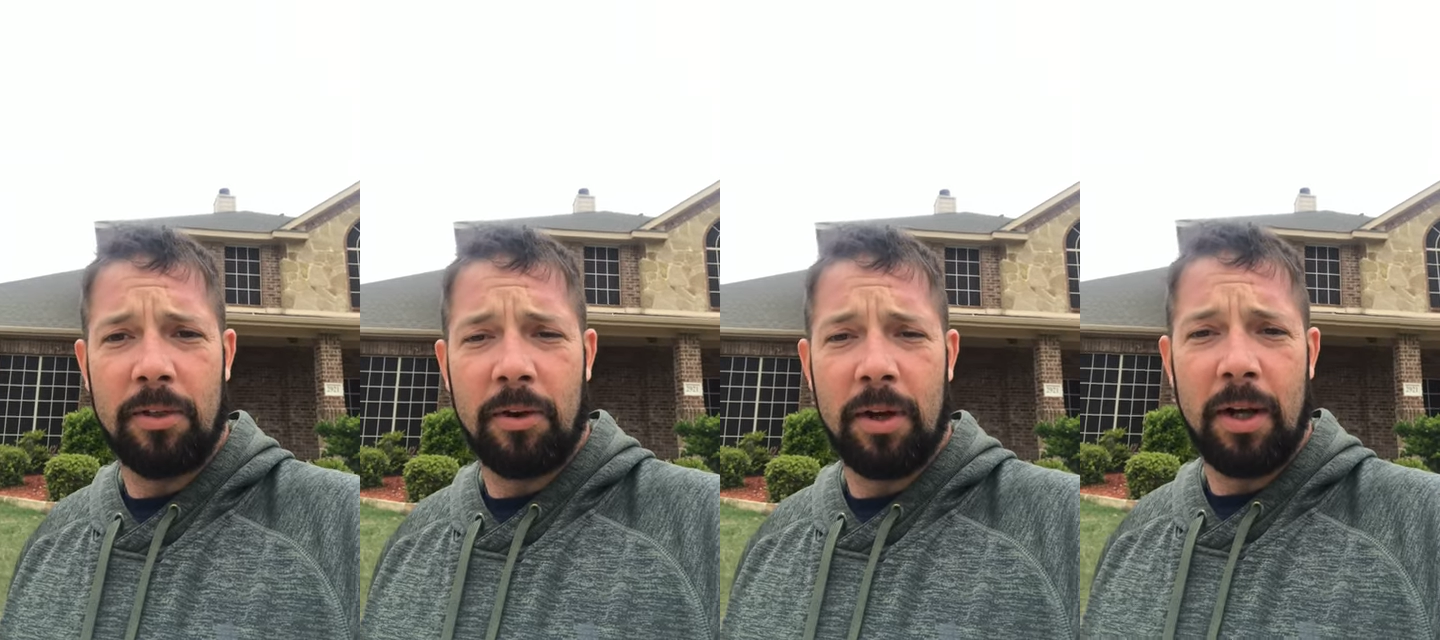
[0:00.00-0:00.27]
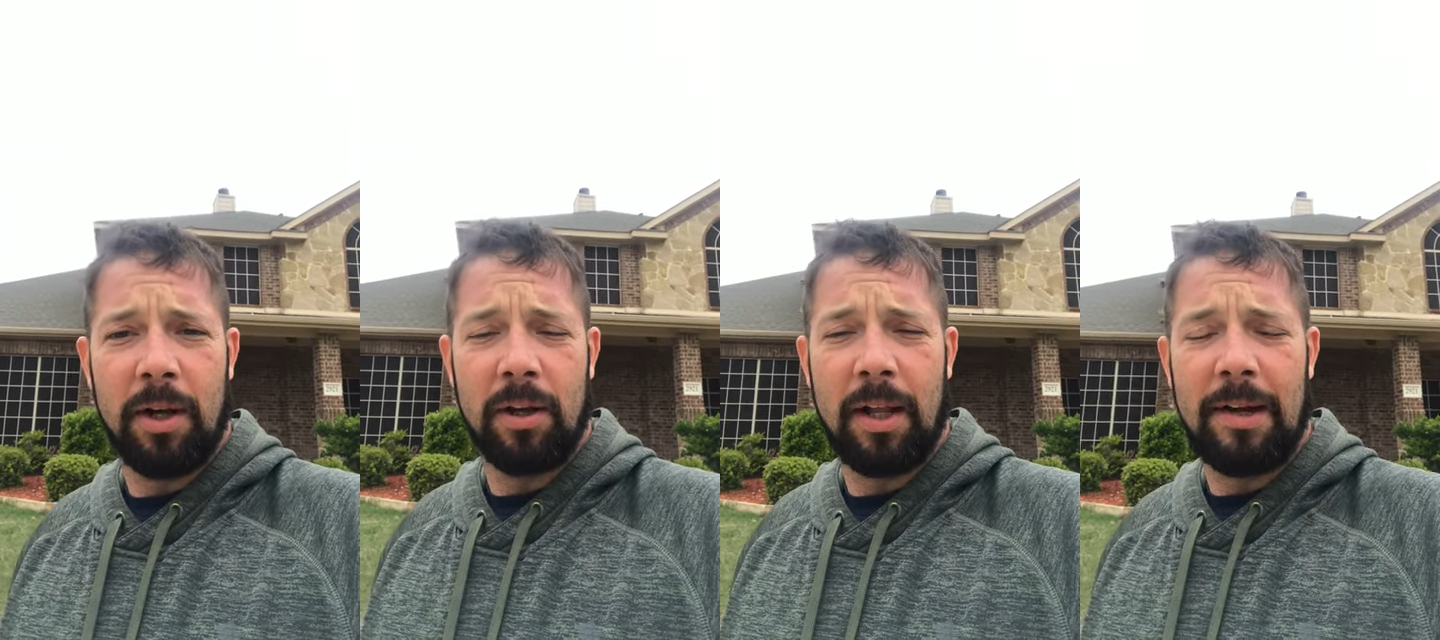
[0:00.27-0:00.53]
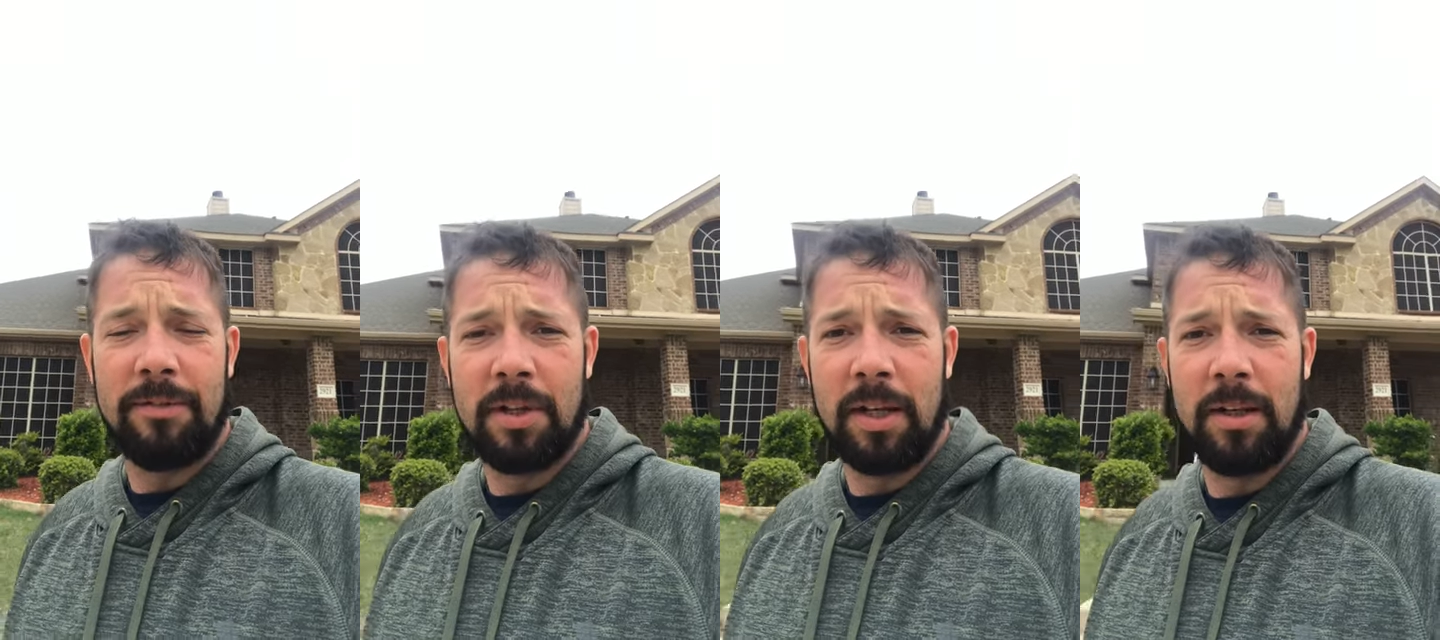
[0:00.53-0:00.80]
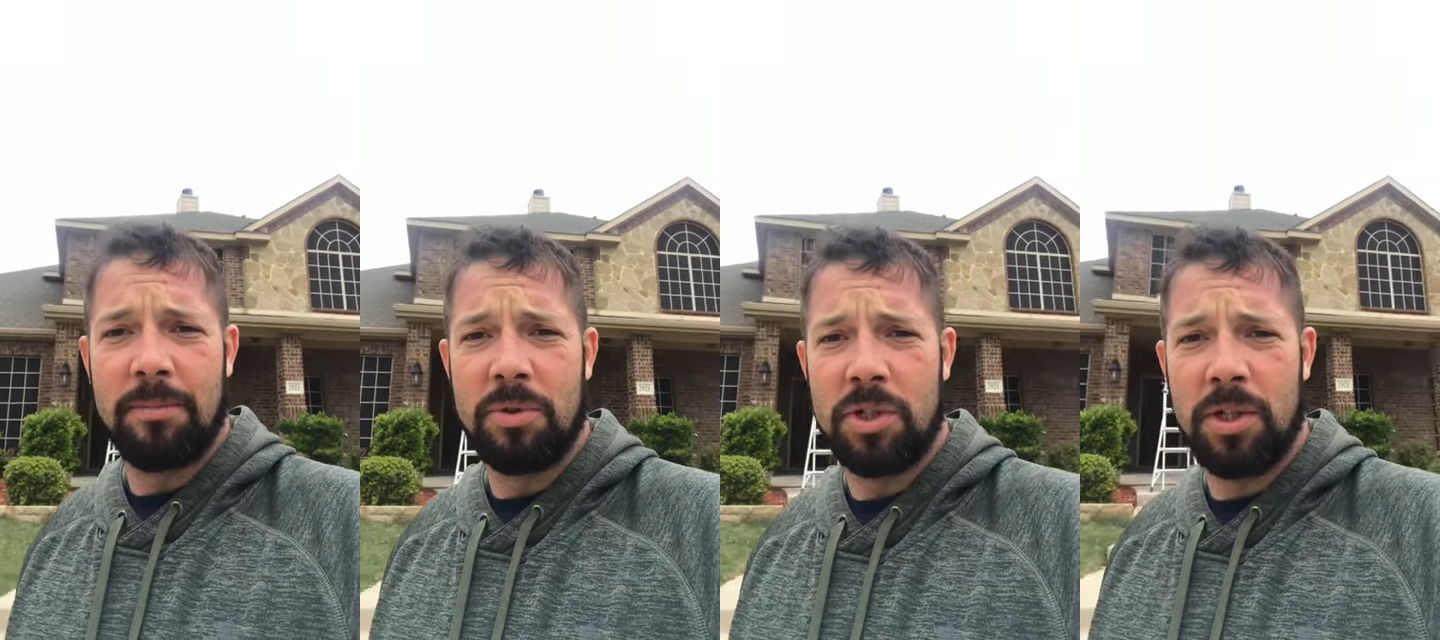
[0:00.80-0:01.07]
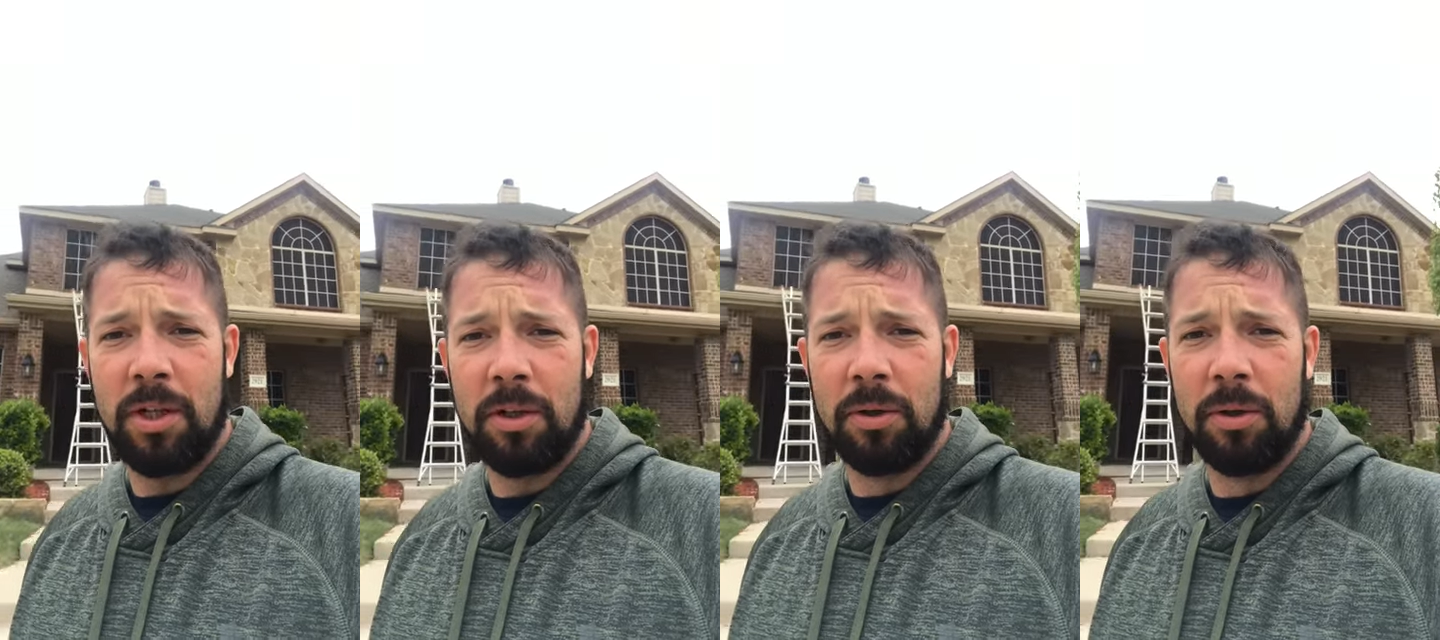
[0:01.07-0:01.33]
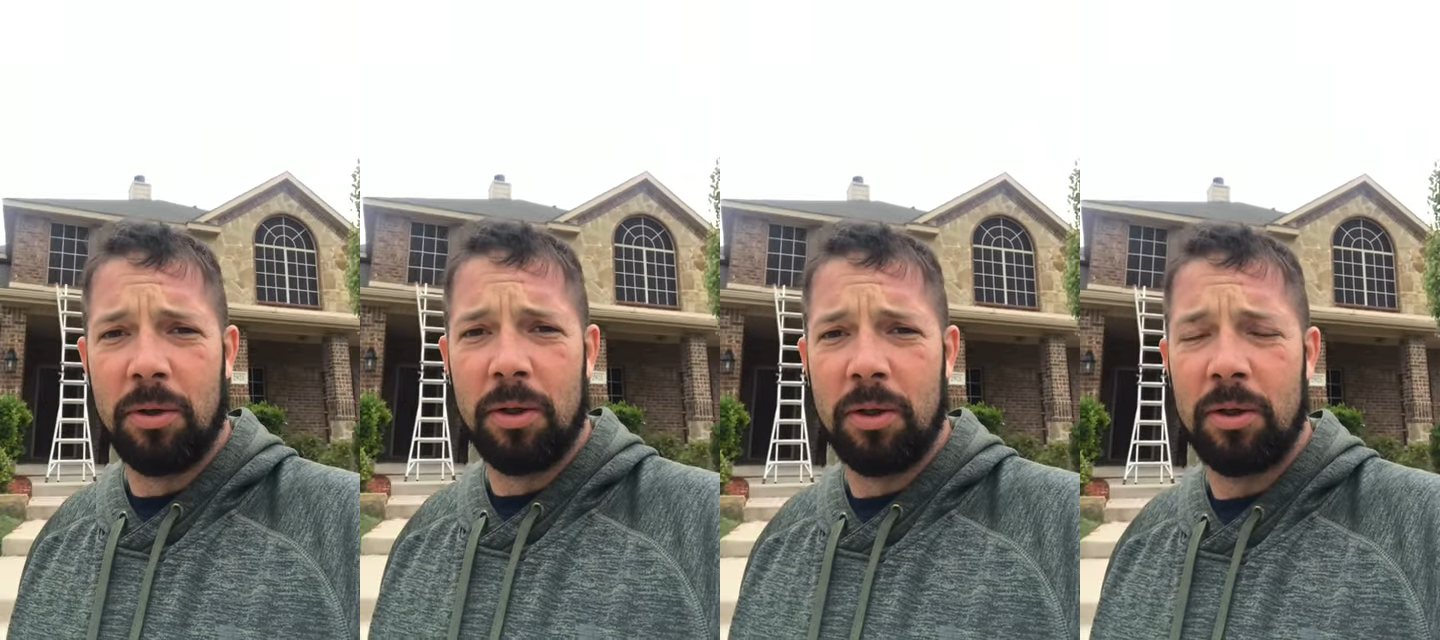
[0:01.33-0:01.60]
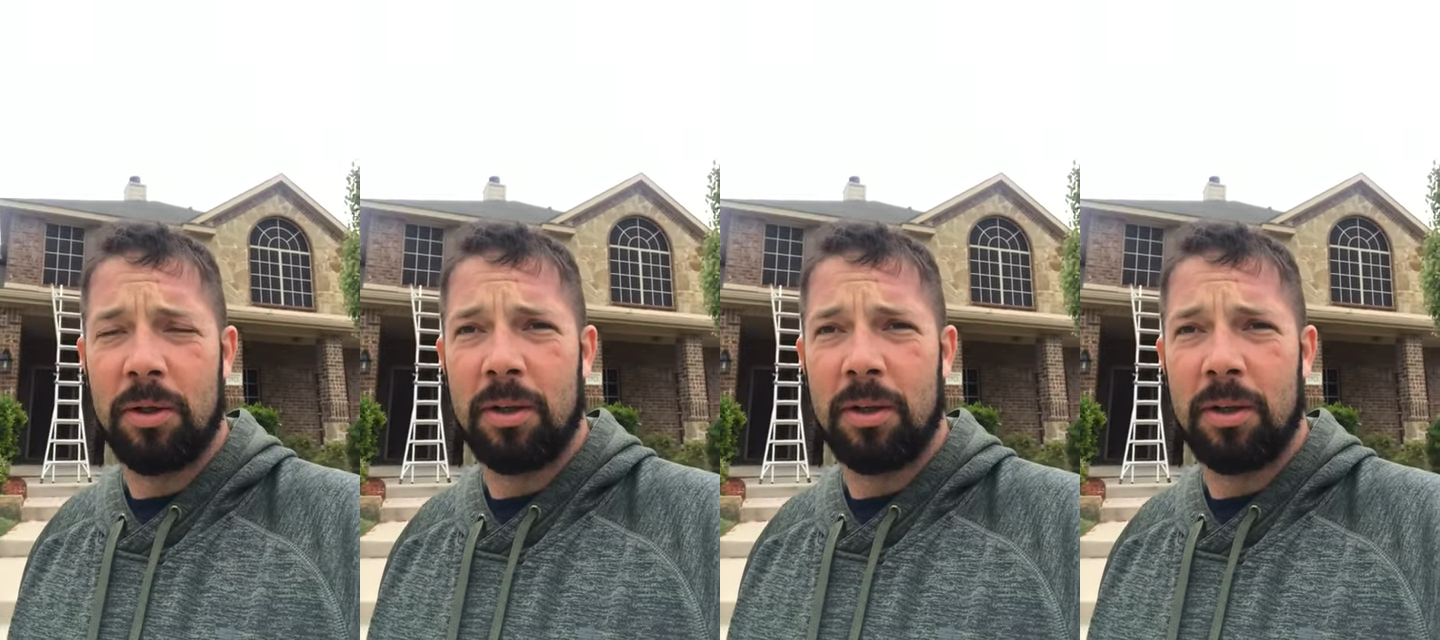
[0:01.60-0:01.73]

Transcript: 30 year lifetime shingle